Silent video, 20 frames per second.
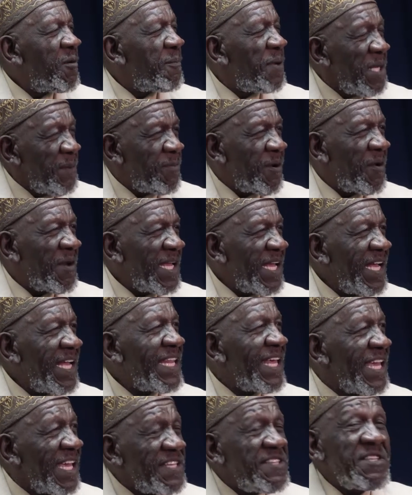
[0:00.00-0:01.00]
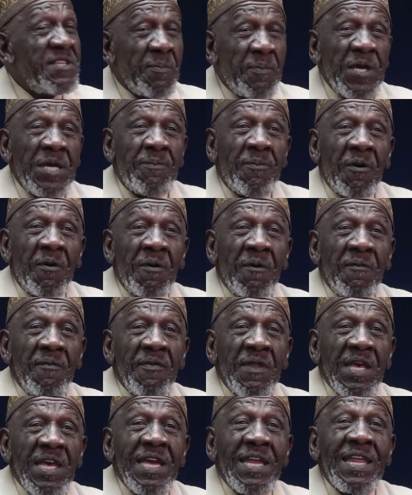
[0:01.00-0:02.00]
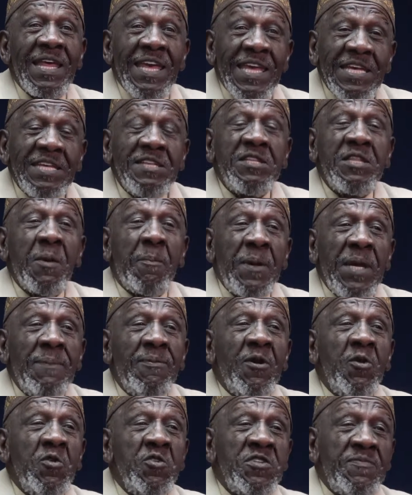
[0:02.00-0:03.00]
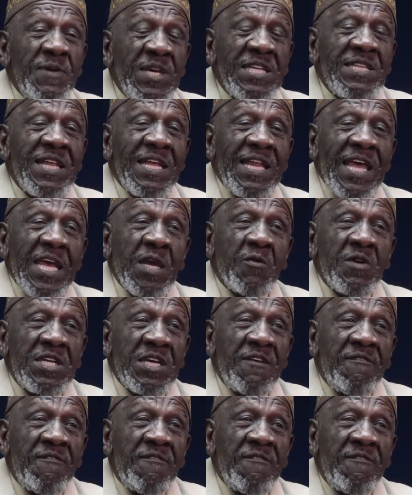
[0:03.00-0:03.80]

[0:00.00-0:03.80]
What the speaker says: people. It is the people. It is the people who speak the language.